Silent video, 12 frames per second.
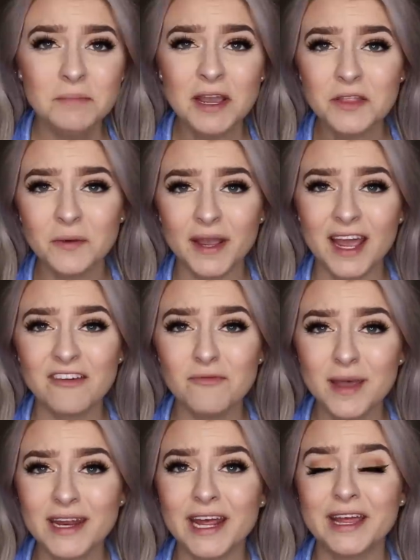By the way, I've
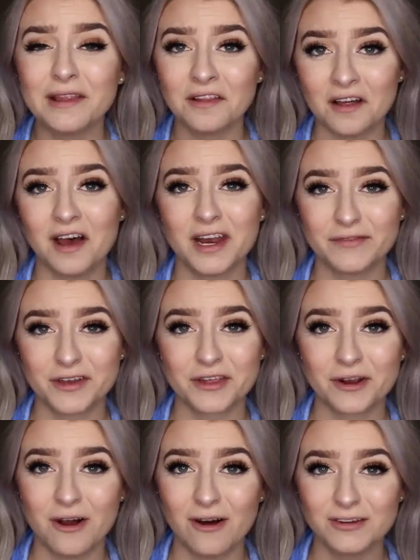made a lot of other
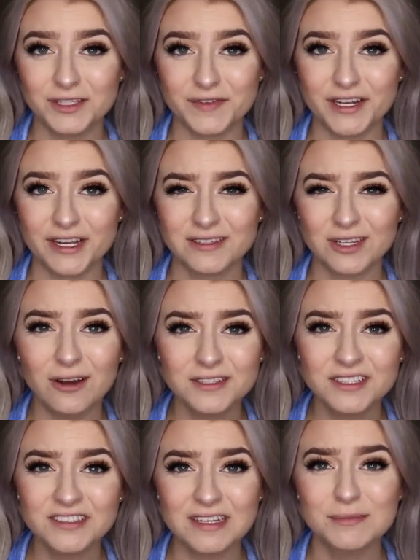college videos,
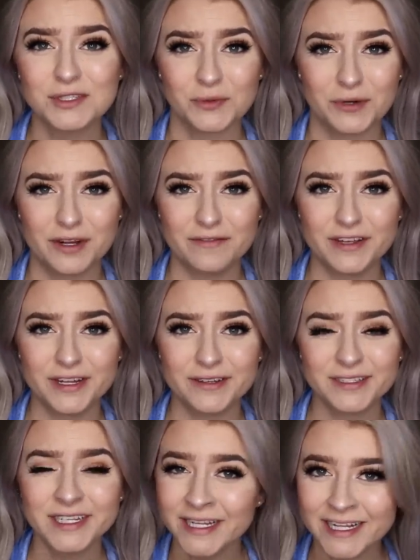also some sorority
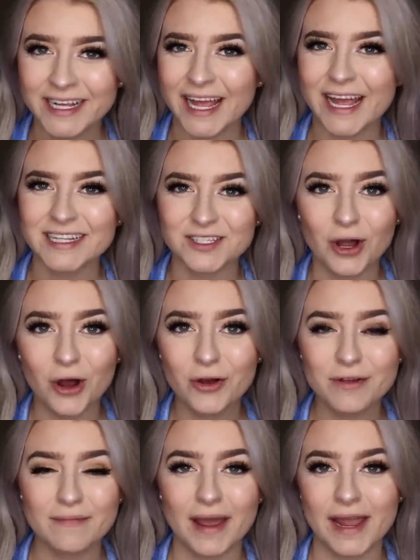videos. It's all
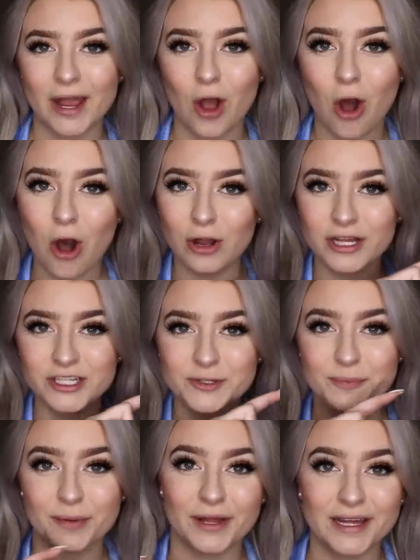in my college
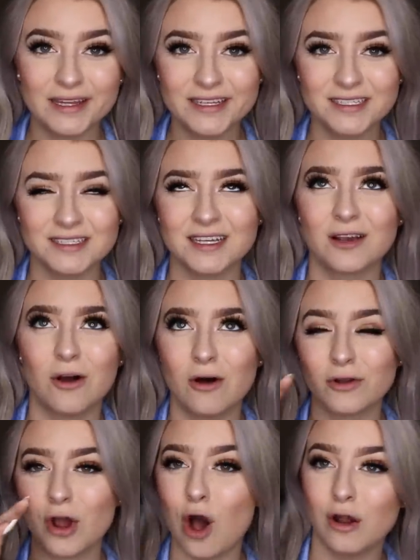playlist. It's like
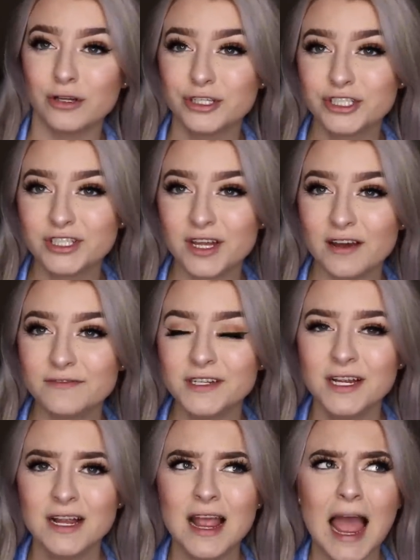called college stuff.
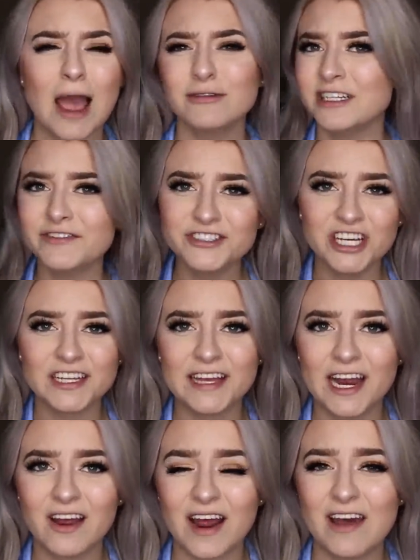I would definitely check that
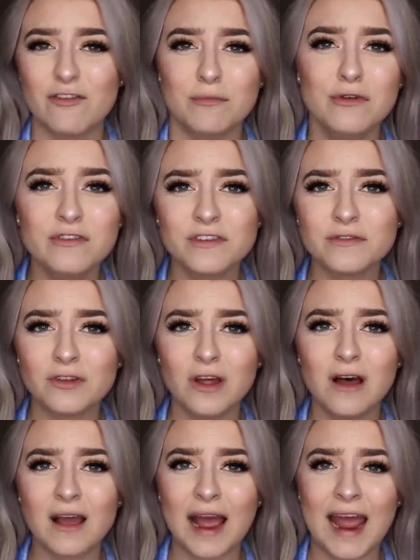out. I have a move-in
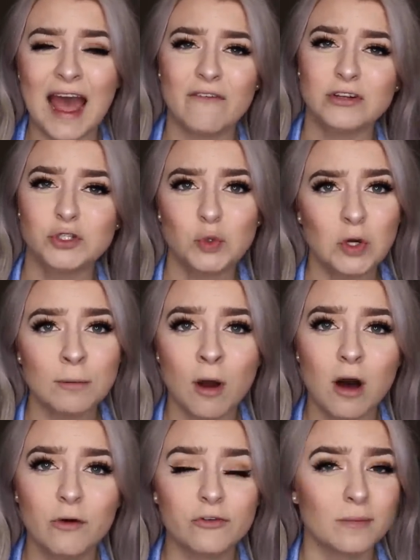vlog. I have a dorm
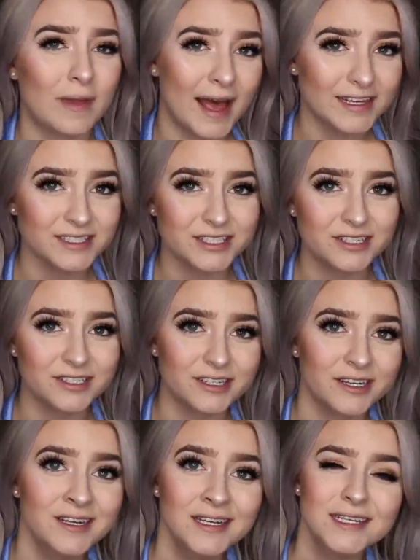haul from last
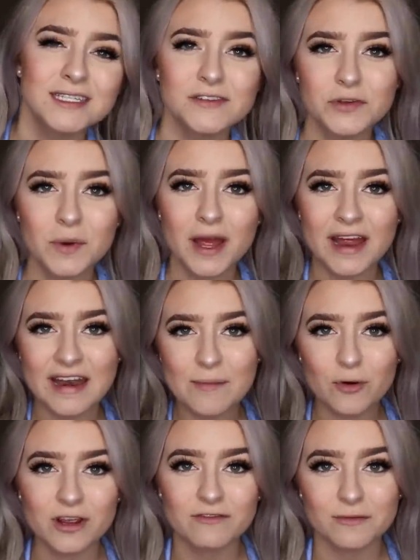year. So if you want any
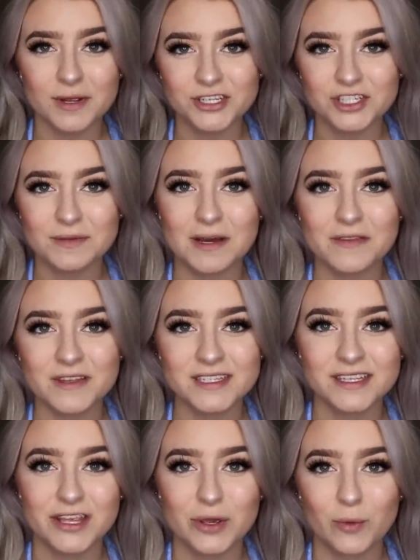more information about this
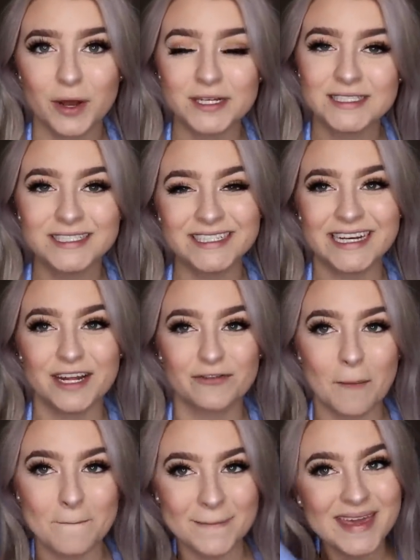and you want to get it
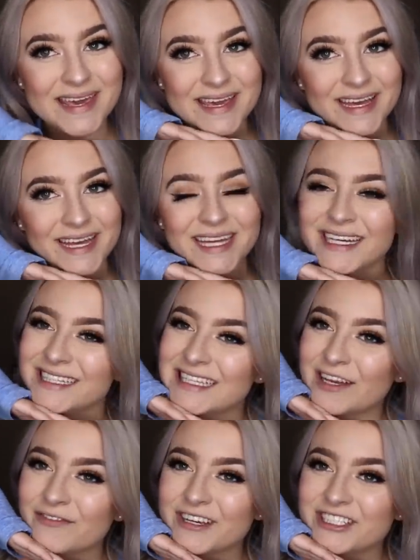from me,
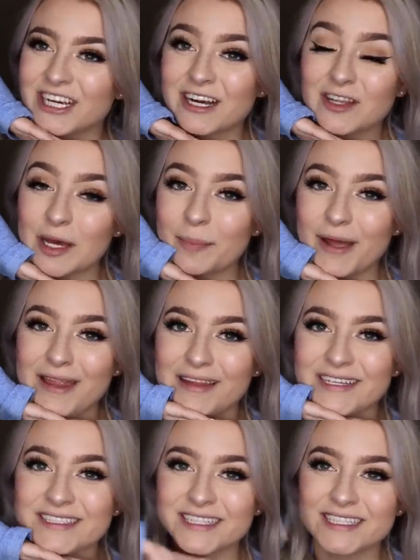definitely check out that
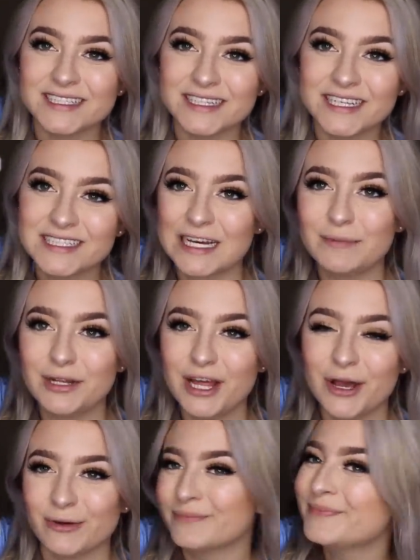playlist. It is linked down below.